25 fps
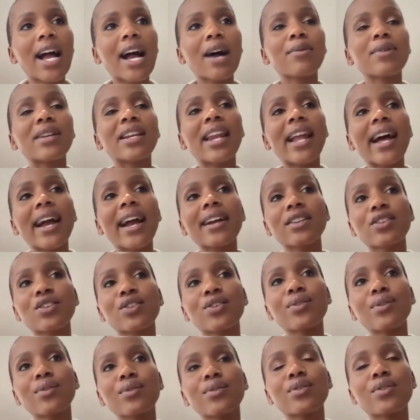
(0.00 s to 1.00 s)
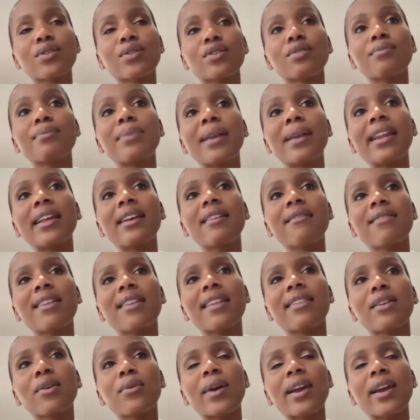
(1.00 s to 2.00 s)
would like to believe
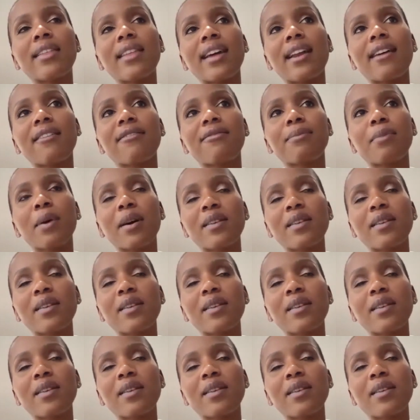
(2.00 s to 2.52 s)
that the way that I've